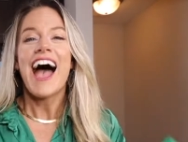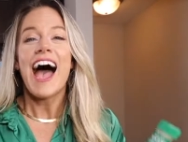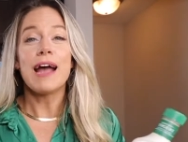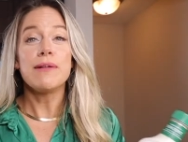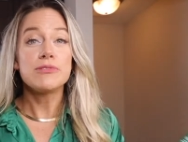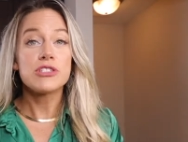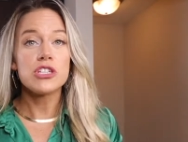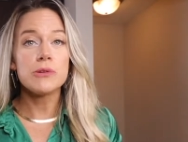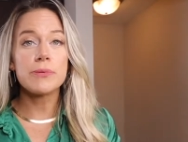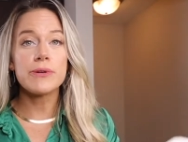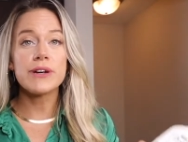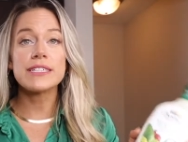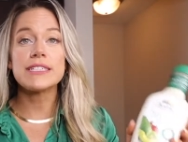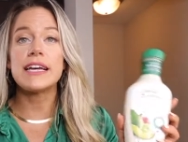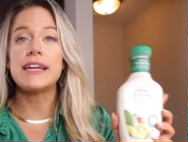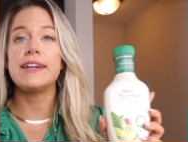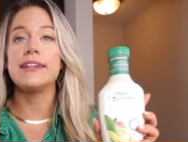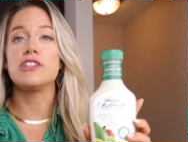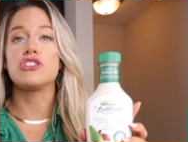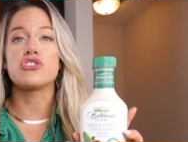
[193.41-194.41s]
I'm super
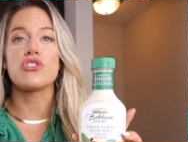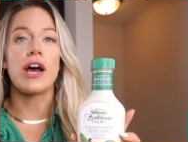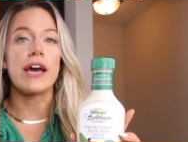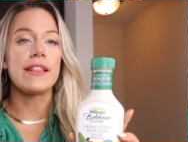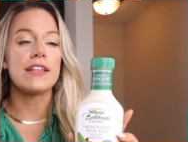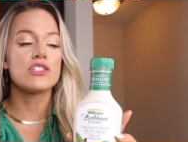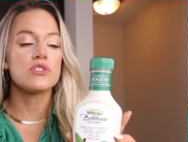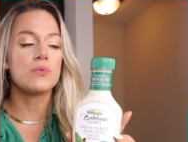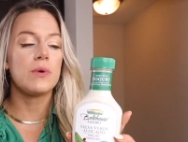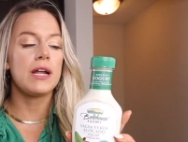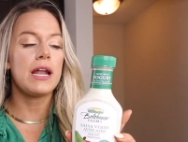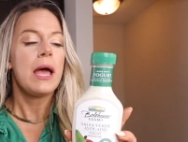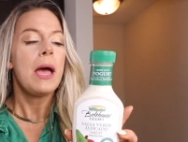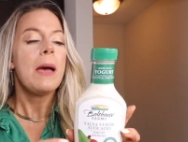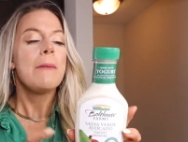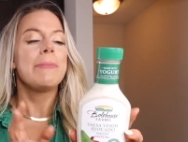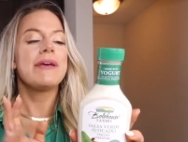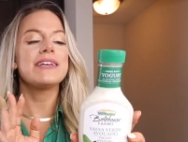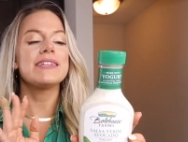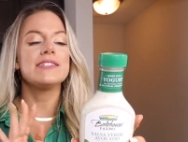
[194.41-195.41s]
excited to try this one
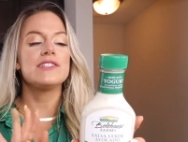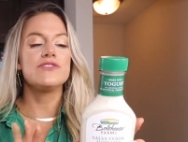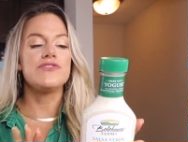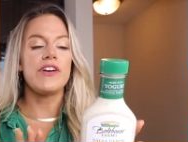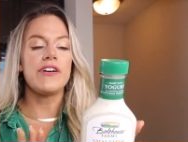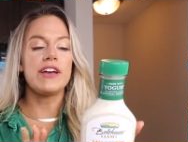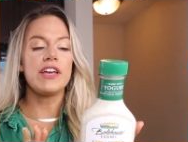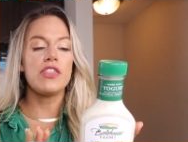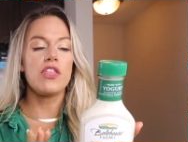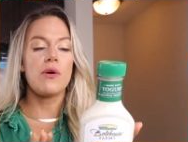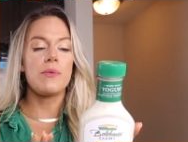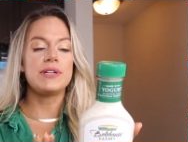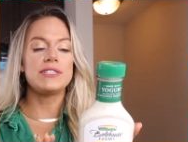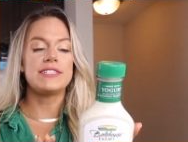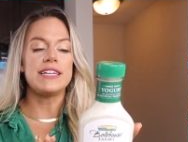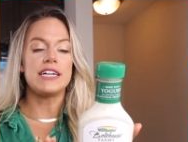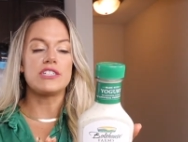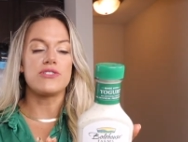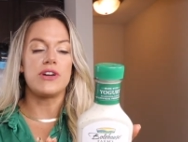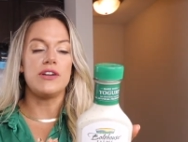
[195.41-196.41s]
because it's very low in
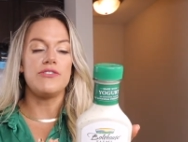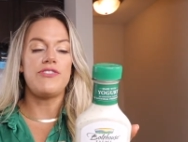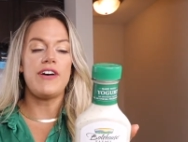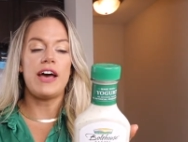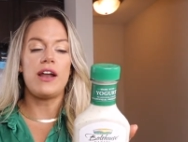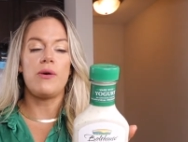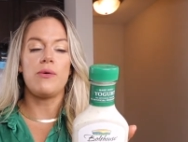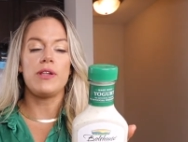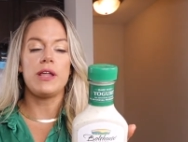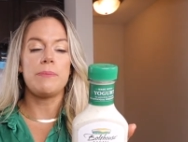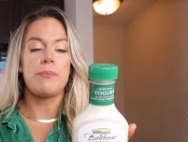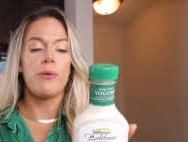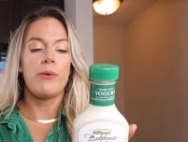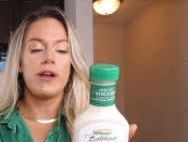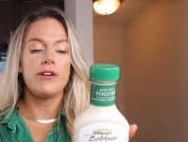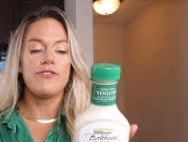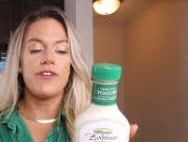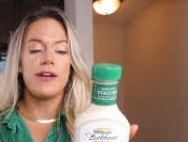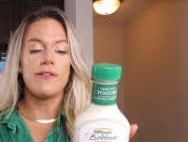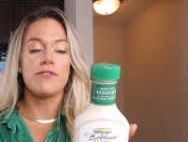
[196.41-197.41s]
saturated fat, only
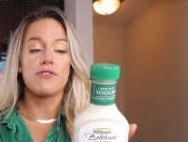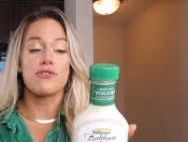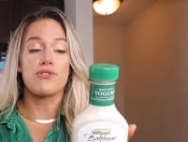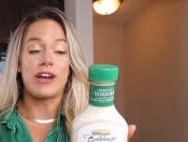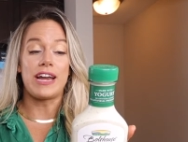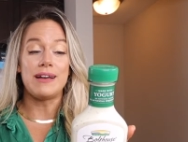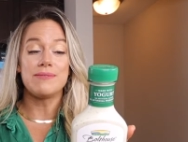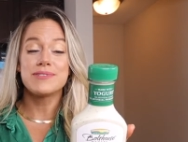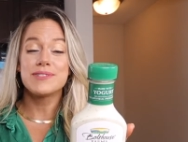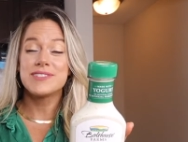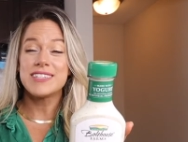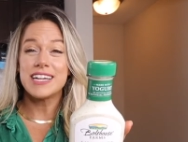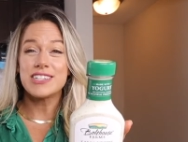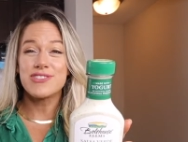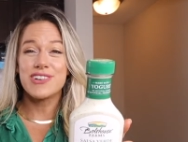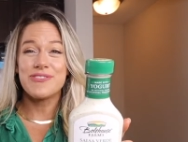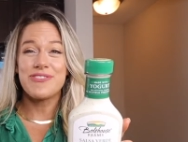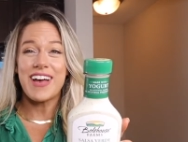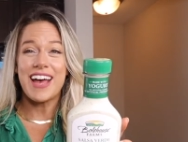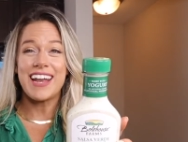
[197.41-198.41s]
0.5 grams of
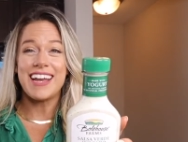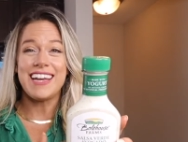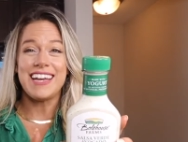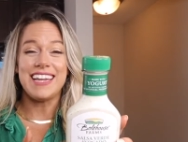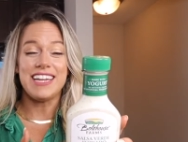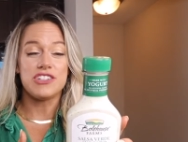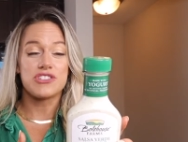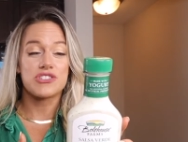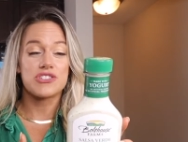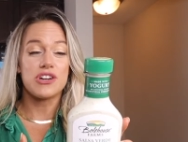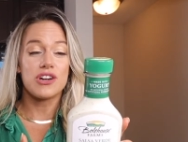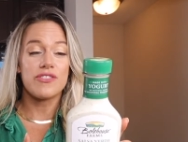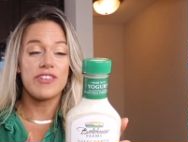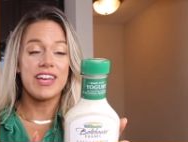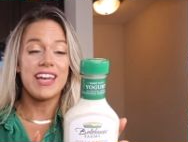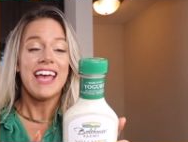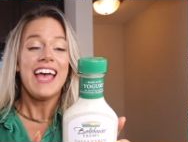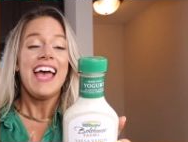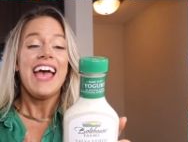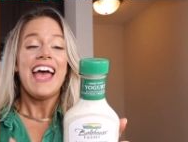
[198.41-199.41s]
saturated fat in each serving,